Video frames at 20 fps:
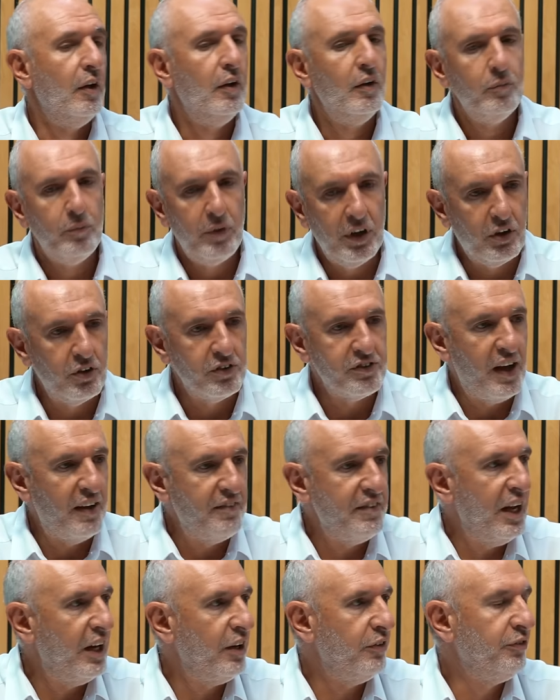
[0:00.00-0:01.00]
Because I've
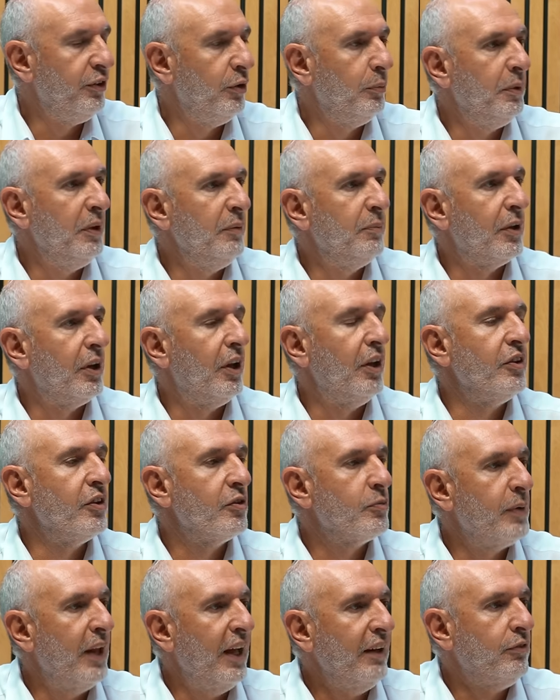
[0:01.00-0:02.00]
had a few people on this
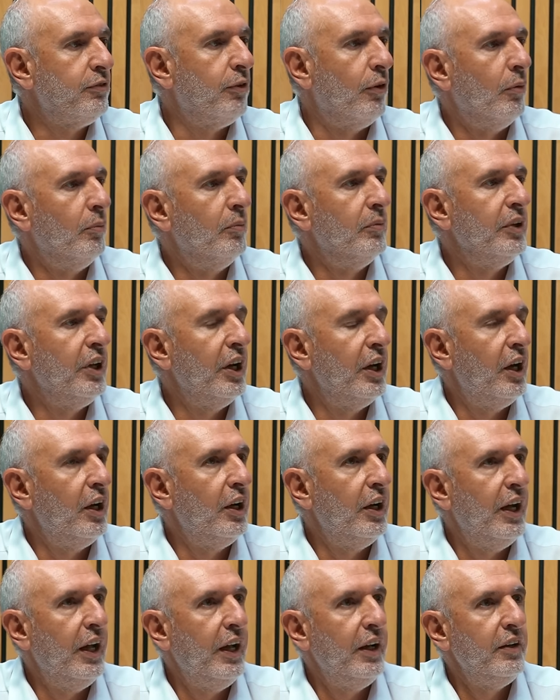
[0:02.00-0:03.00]
platform,
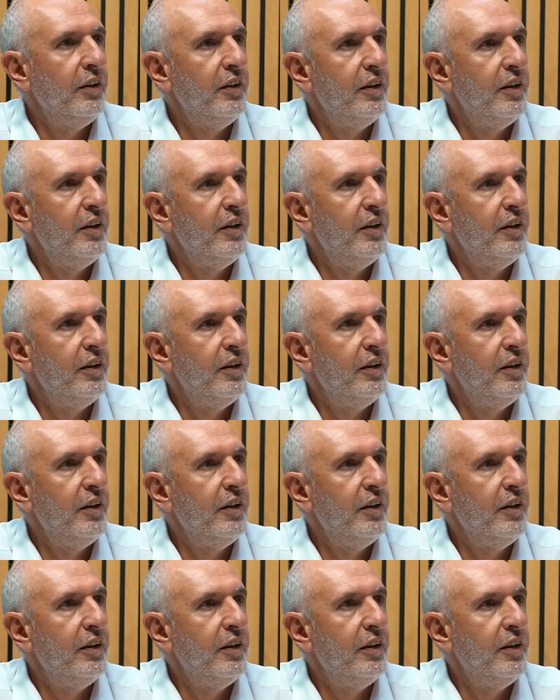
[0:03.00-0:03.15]
and